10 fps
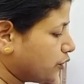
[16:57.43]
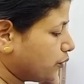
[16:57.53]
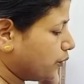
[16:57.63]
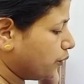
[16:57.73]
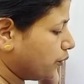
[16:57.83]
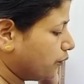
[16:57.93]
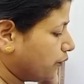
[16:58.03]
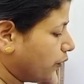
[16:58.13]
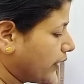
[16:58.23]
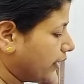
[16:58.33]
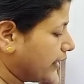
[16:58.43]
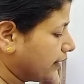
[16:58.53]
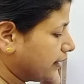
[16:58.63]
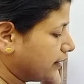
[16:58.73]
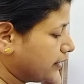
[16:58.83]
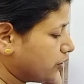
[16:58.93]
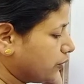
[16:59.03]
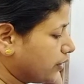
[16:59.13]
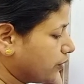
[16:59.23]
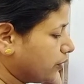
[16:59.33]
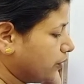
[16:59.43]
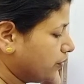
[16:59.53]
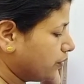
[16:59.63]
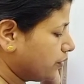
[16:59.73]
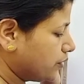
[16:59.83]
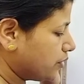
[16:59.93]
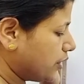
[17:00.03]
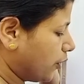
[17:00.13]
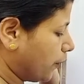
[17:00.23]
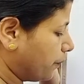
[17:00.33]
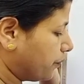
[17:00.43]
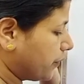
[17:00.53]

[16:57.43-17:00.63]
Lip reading: 432 equal to 0.